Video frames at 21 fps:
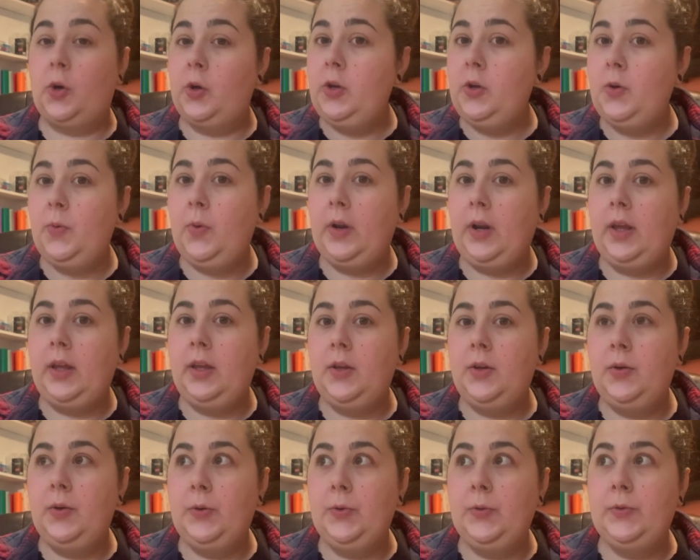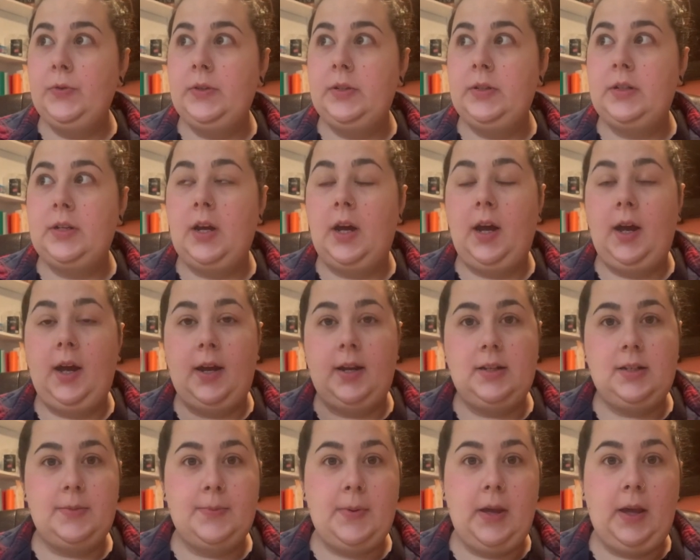you what I used uh,
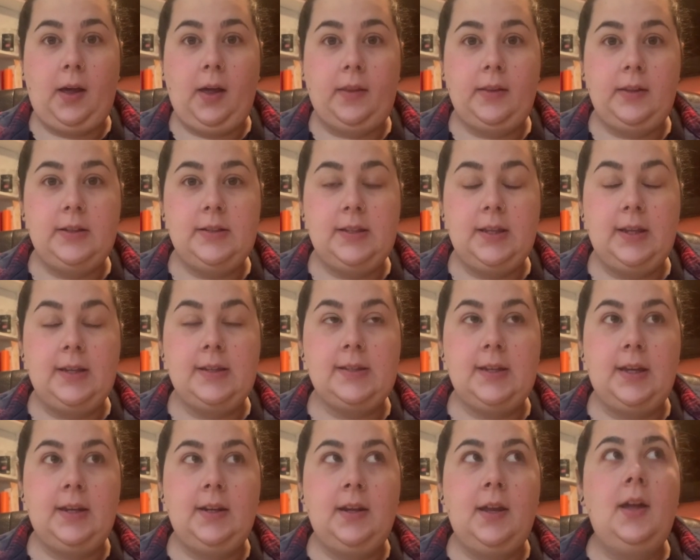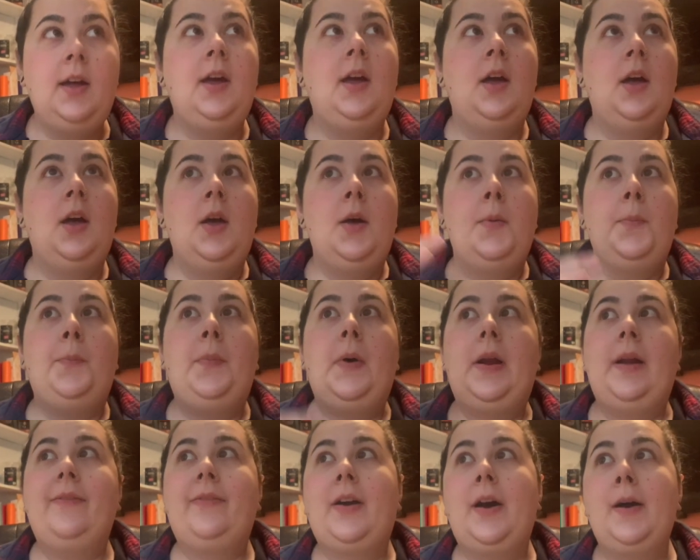to bake all these things in. But
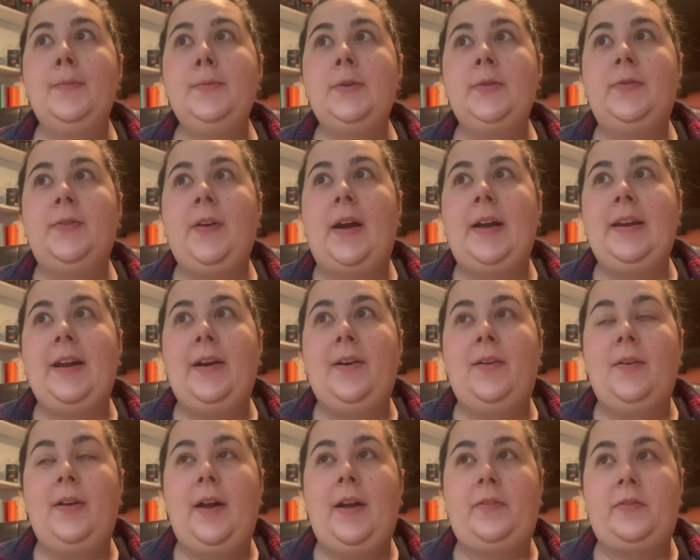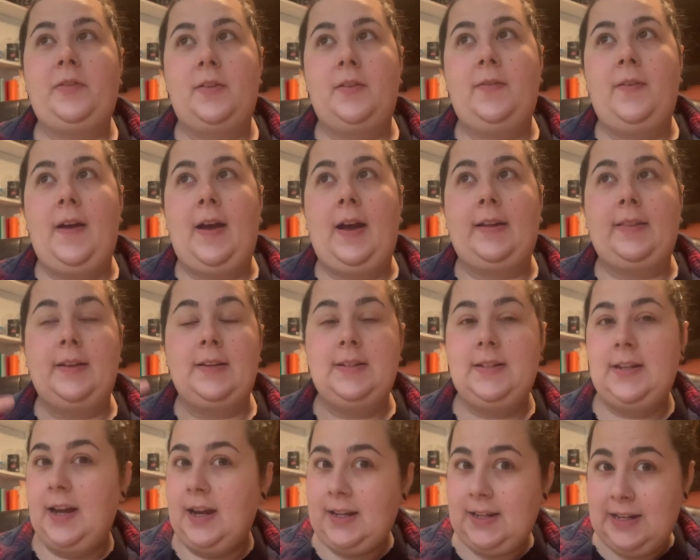I've come to find out after the fact that
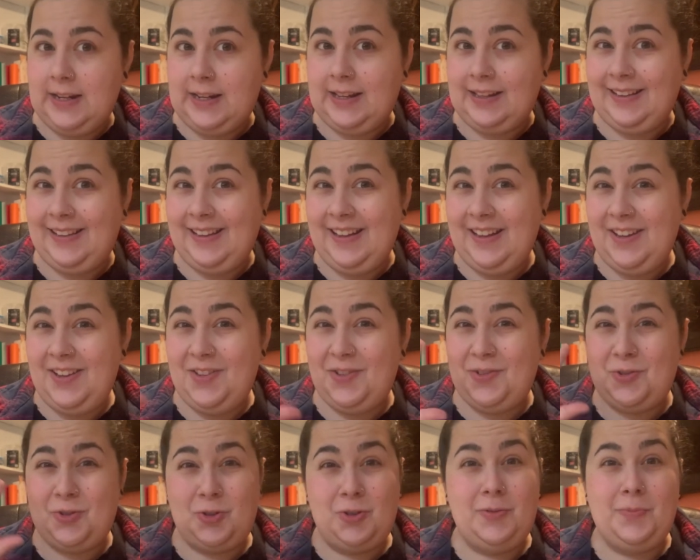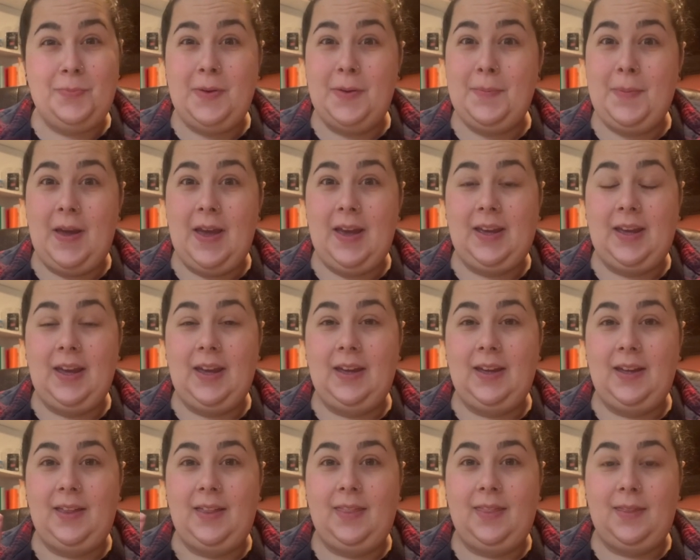technically you shouldn't be baking
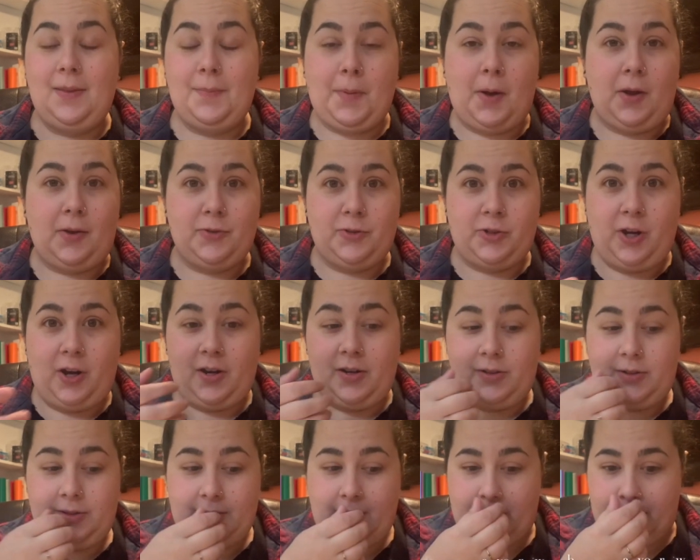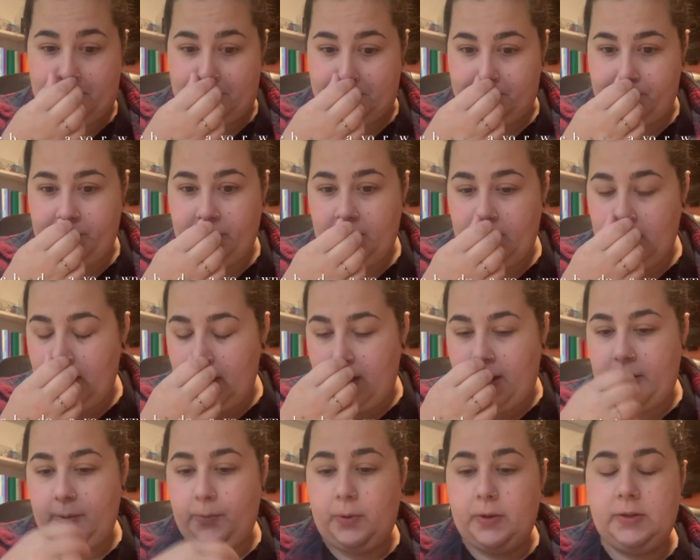in the Ball jars. Um,
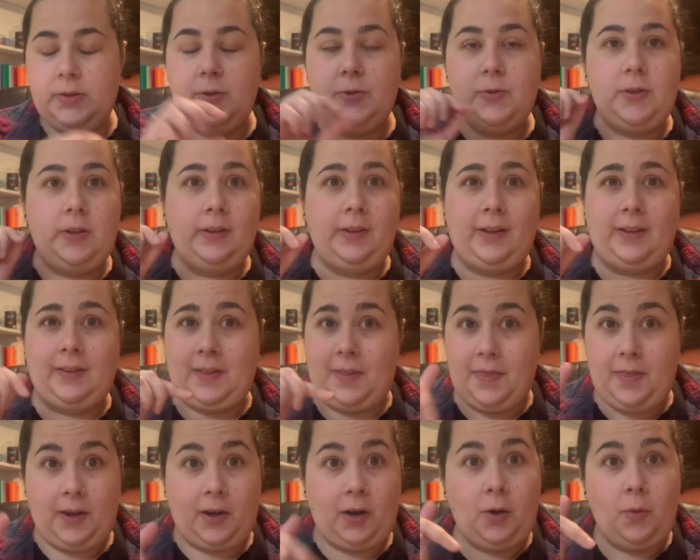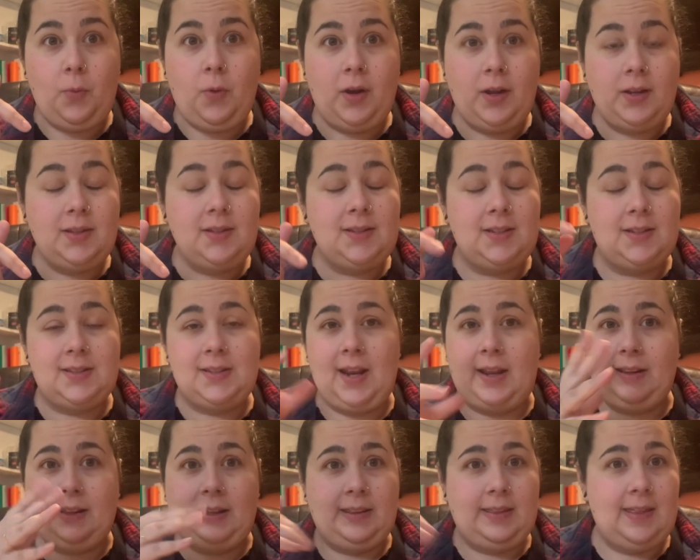I was using like the thicker ones. It's
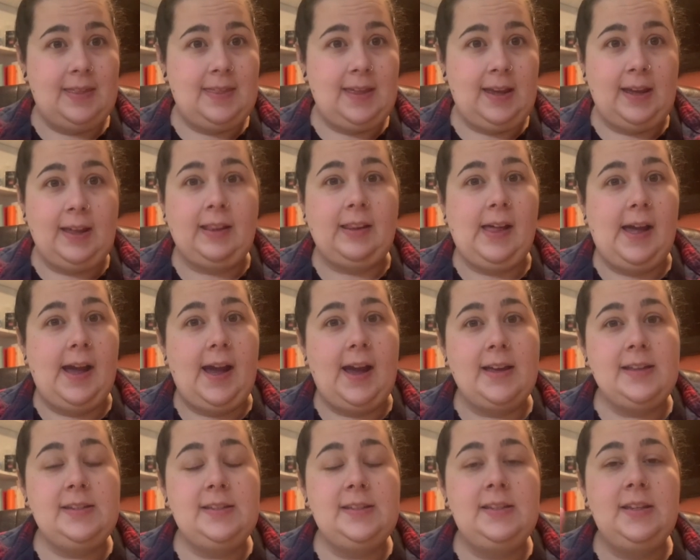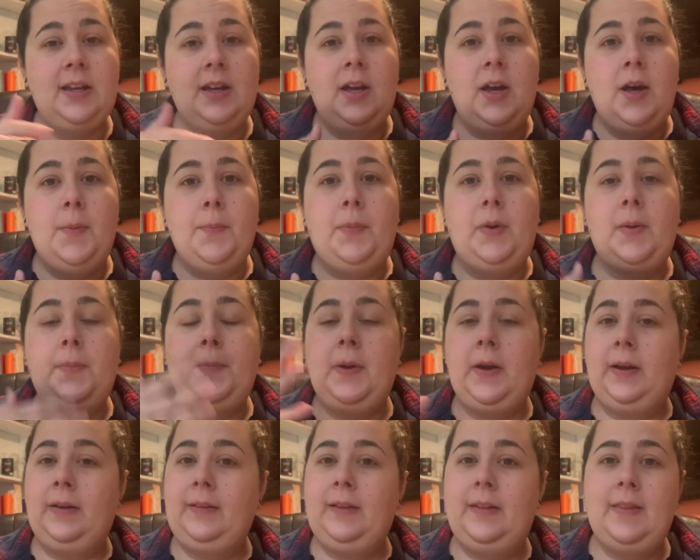not like the thin glass, but
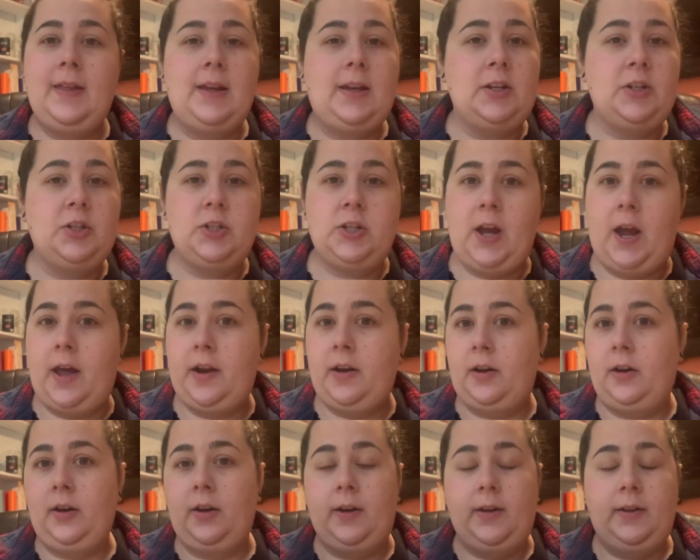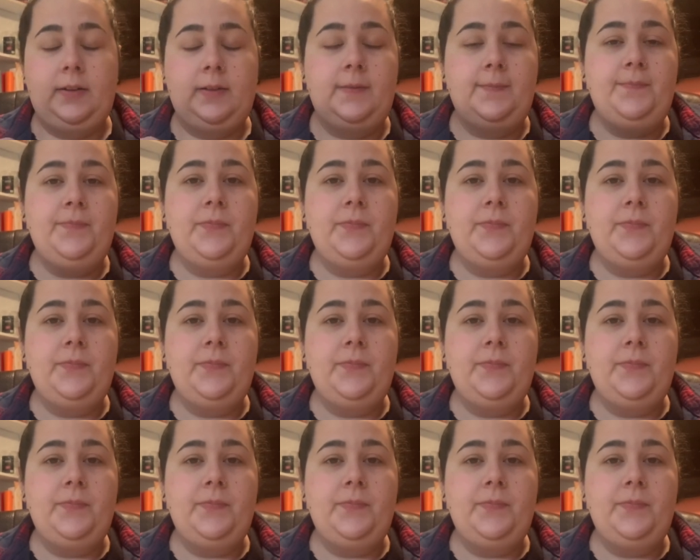apparently they can shatter and